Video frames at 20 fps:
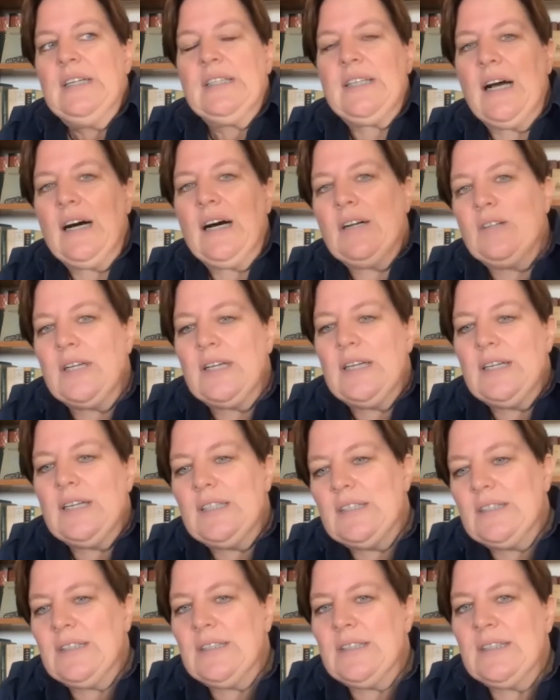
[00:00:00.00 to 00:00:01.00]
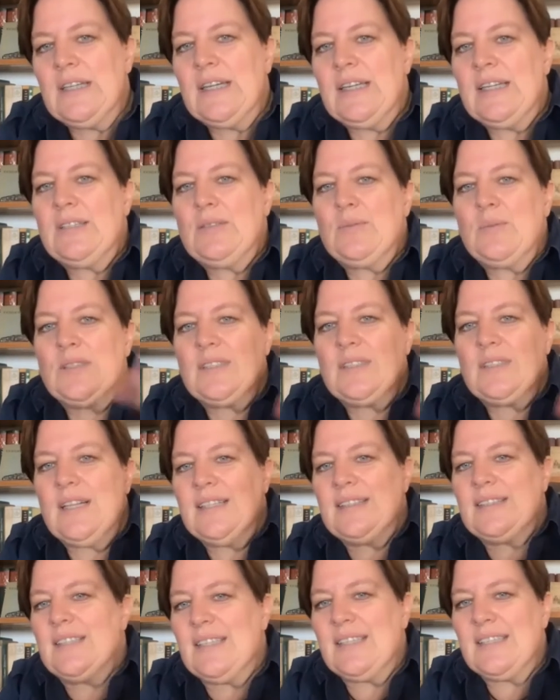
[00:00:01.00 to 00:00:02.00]
down the hill, and it was
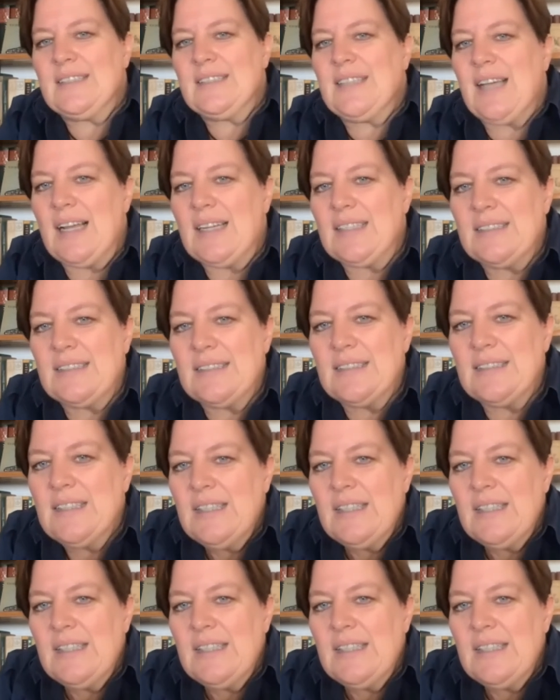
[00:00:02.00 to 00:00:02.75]
less than a ton.